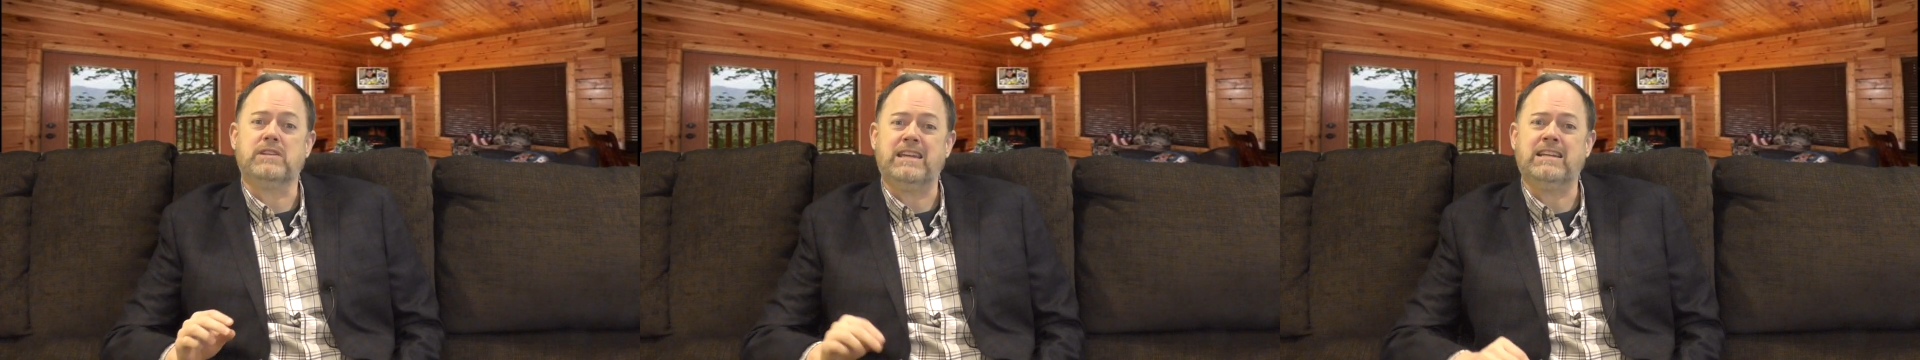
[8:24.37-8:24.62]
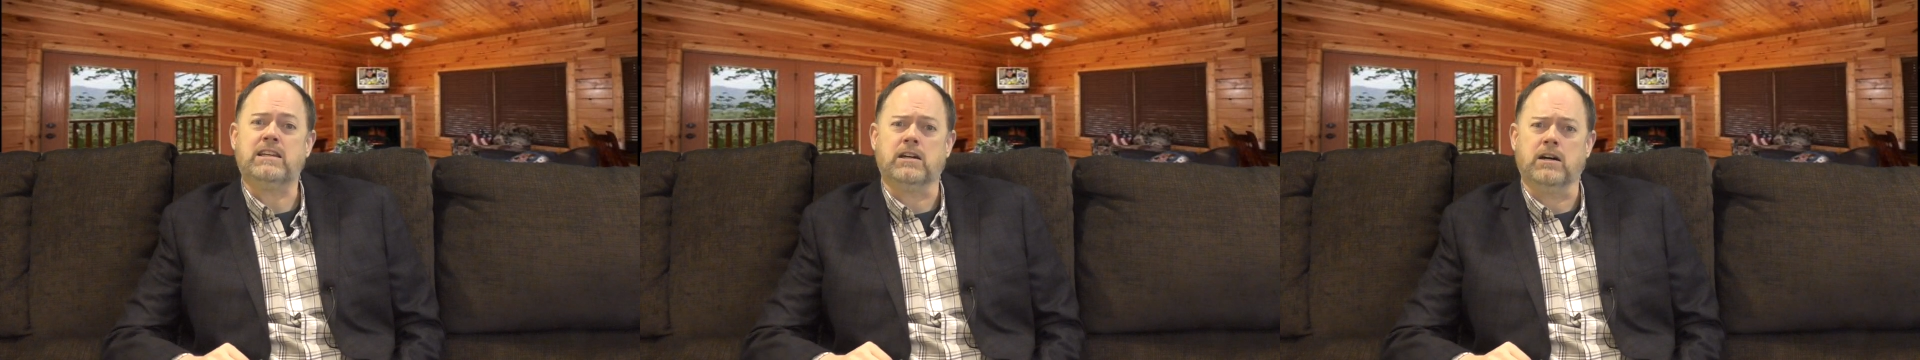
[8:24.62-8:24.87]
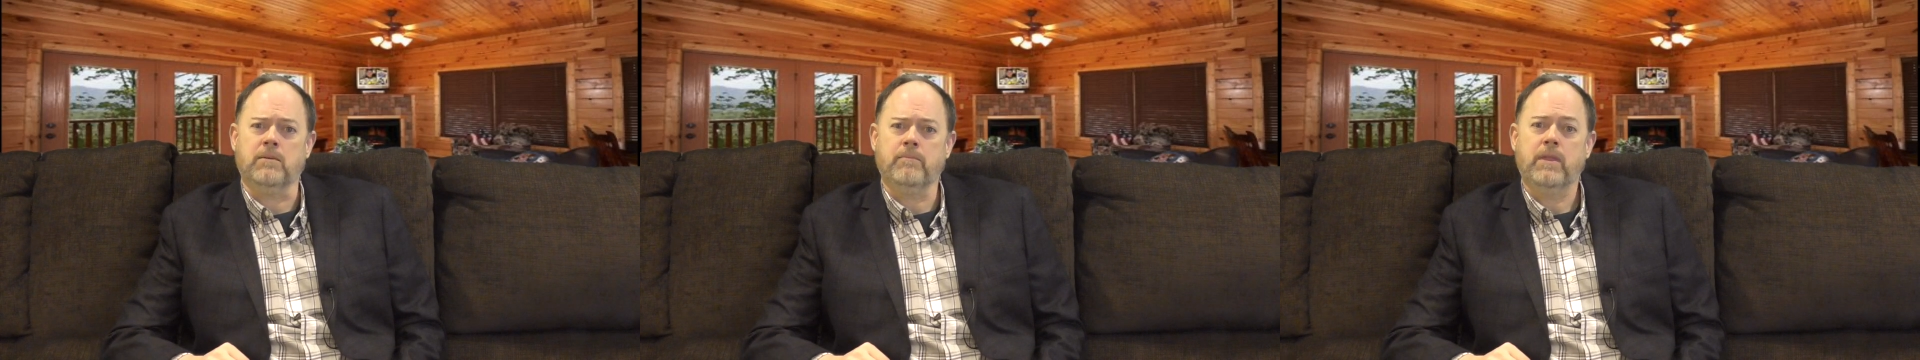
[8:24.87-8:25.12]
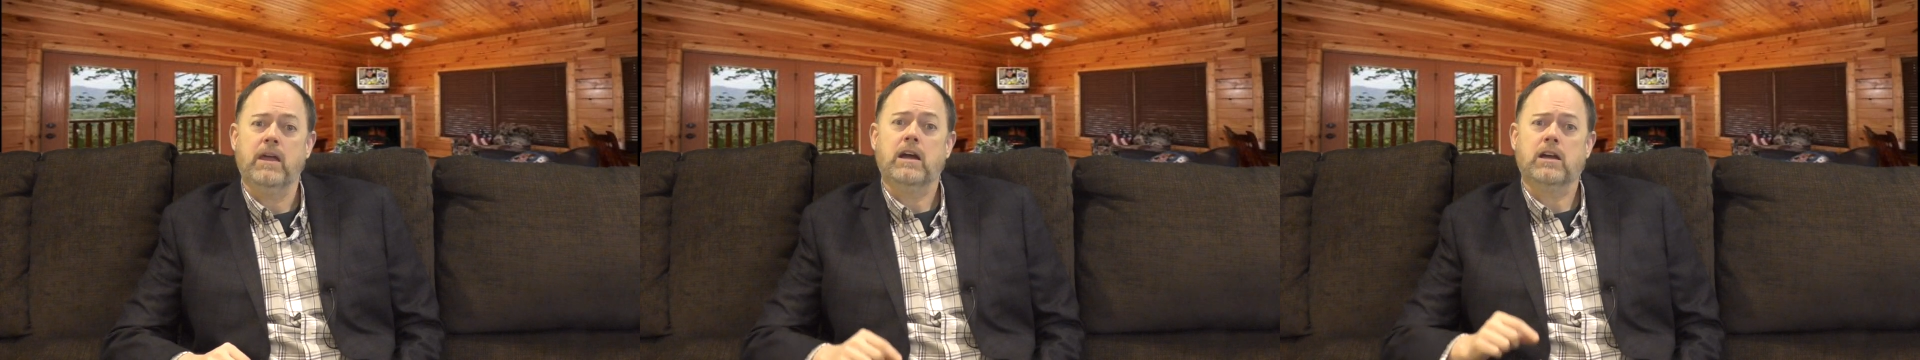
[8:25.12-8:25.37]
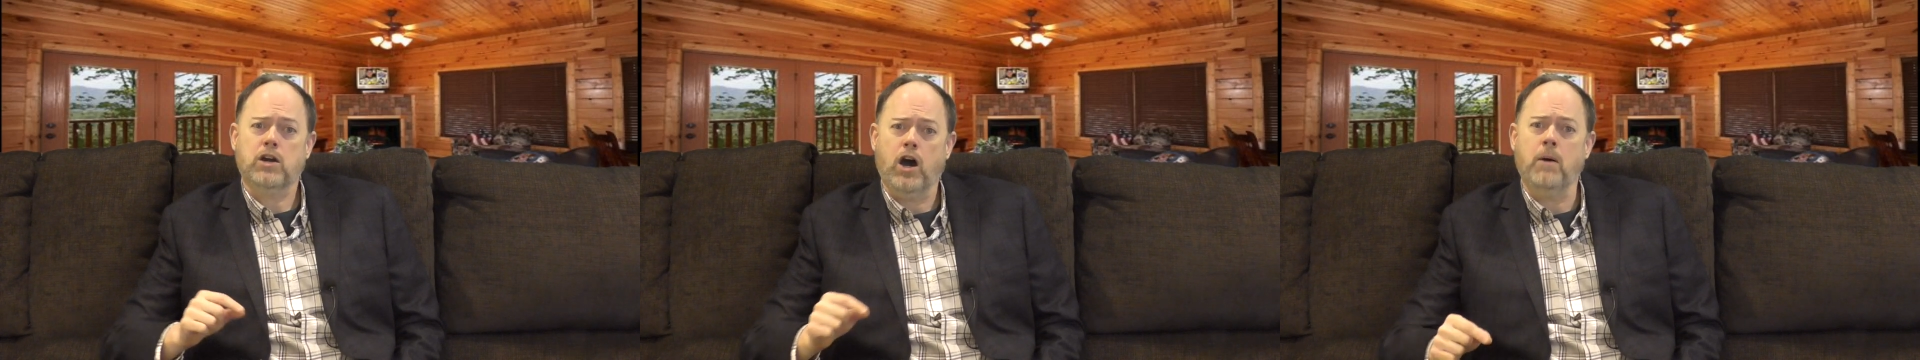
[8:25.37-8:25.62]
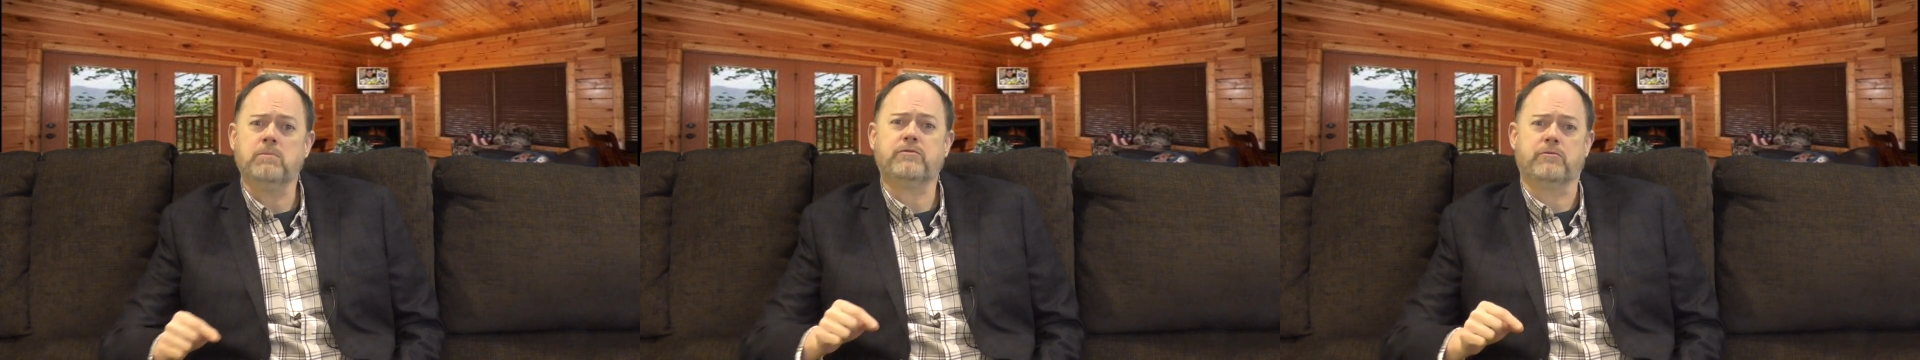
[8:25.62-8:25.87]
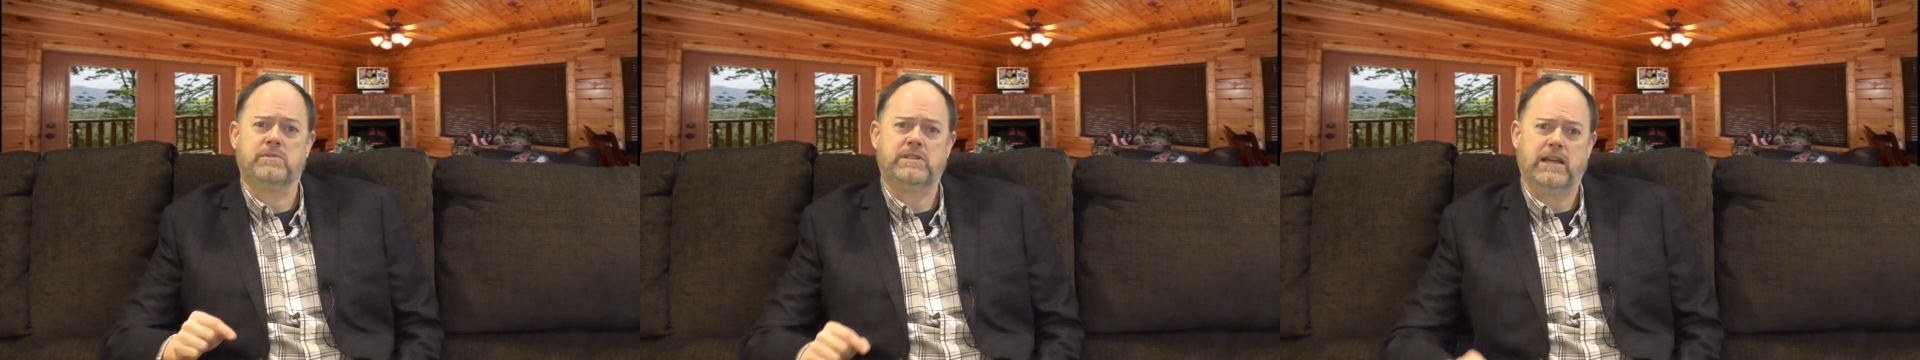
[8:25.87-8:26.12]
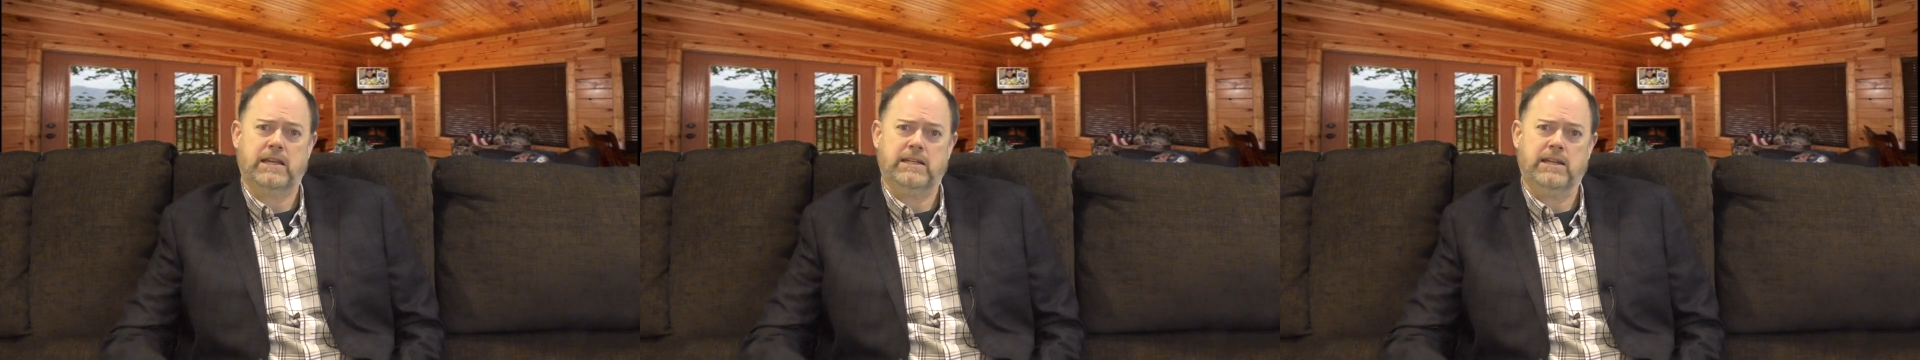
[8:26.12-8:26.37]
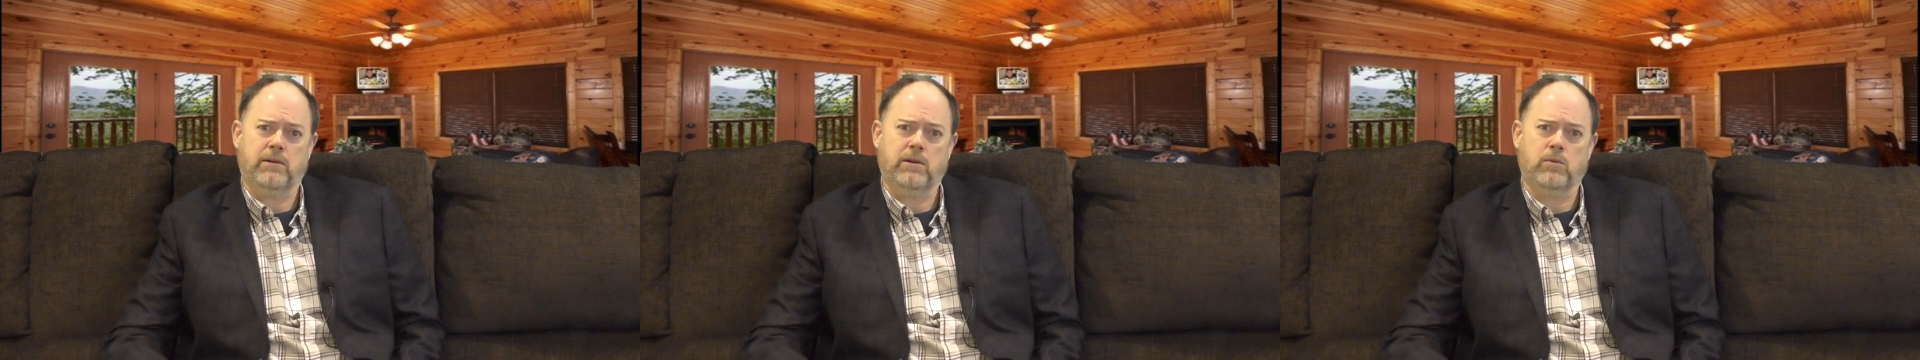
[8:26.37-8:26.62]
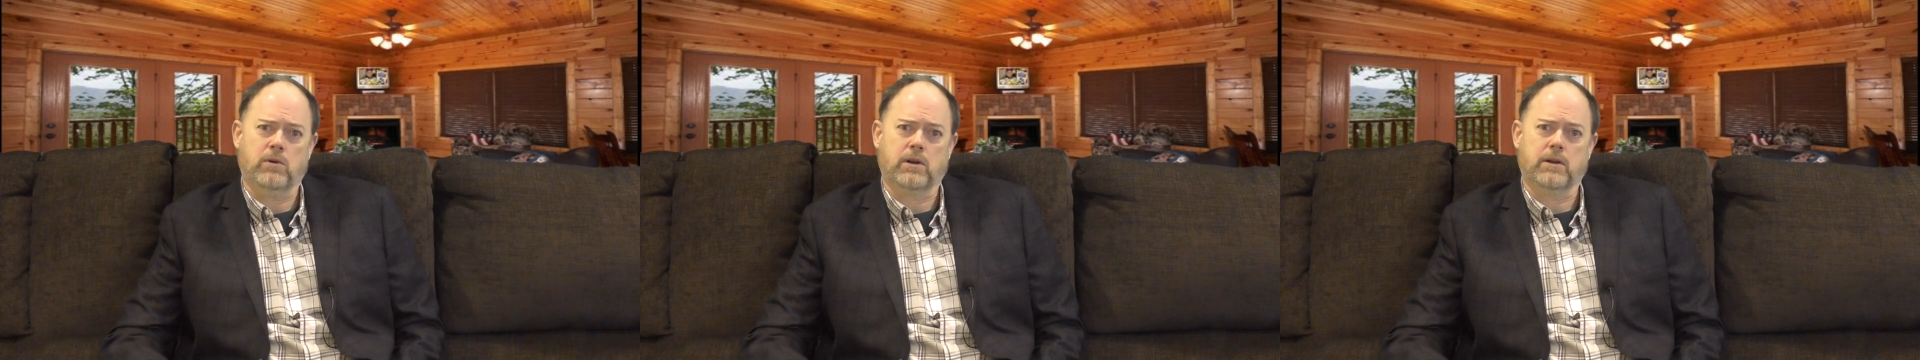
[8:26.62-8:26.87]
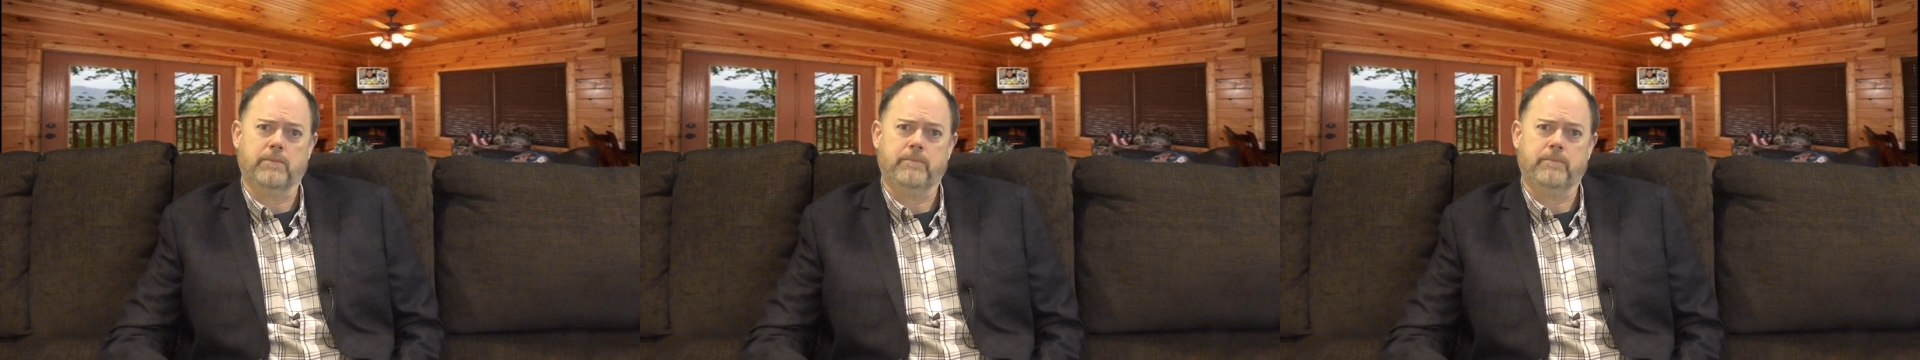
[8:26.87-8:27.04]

income comes from secondary work.